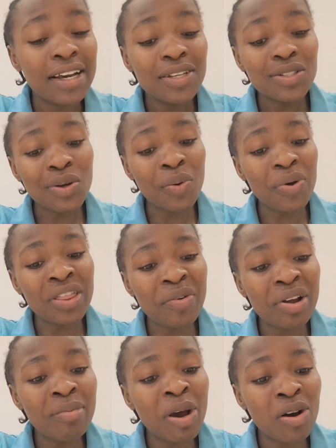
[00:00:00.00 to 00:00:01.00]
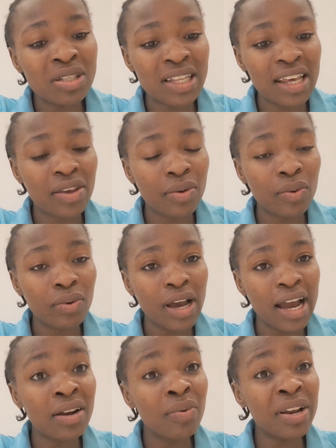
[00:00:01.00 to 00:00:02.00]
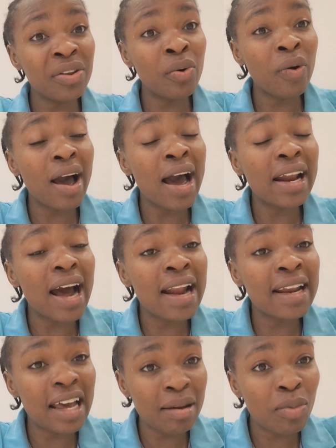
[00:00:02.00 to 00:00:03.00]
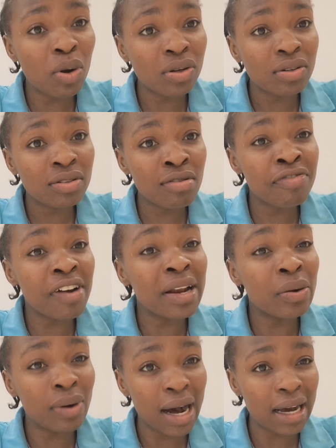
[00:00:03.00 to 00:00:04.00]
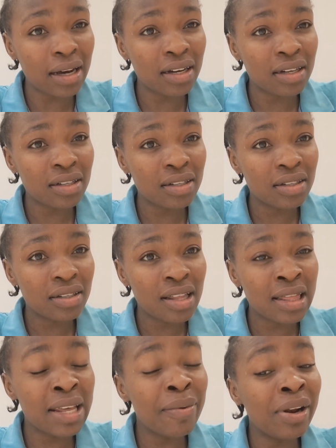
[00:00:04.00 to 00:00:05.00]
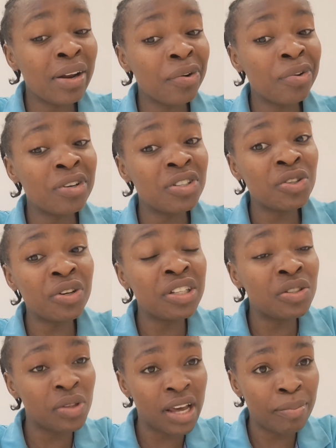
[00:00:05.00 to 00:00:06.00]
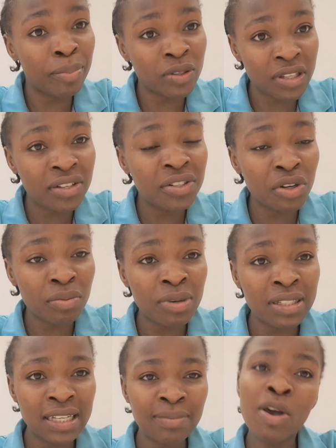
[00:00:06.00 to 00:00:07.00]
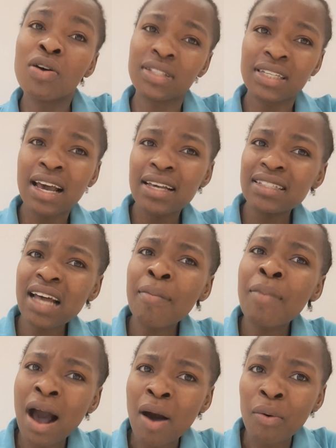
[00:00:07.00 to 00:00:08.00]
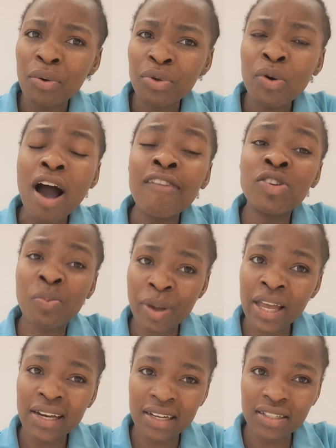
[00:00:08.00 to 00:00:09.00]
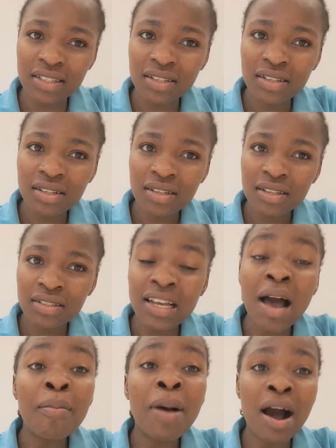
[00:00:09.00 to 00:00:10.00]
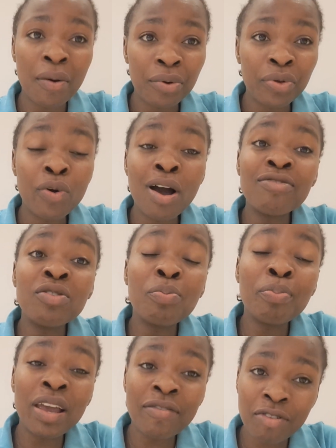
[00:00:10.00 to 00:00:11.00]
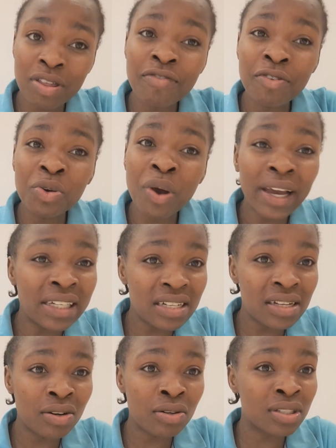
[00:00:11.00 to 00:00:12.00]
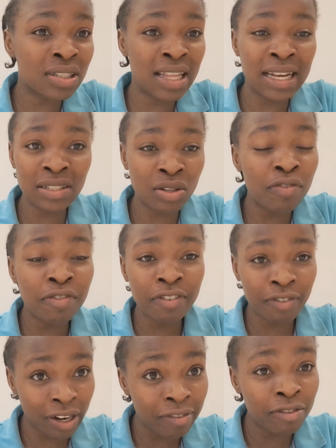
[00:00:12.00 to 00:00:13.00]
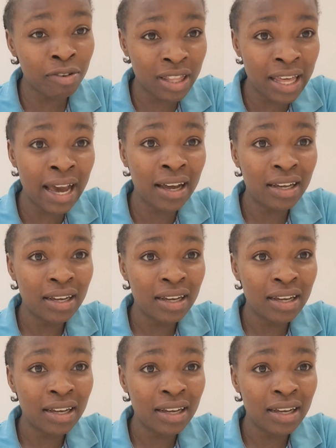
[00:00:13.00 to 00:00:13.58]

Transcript: So they will be hosting you, and when you are unable to find work, they will recruit you into the prostitution business, because somehow you have to pay rent. Somehow you have to pay for the food you are eating, because there is no free food there.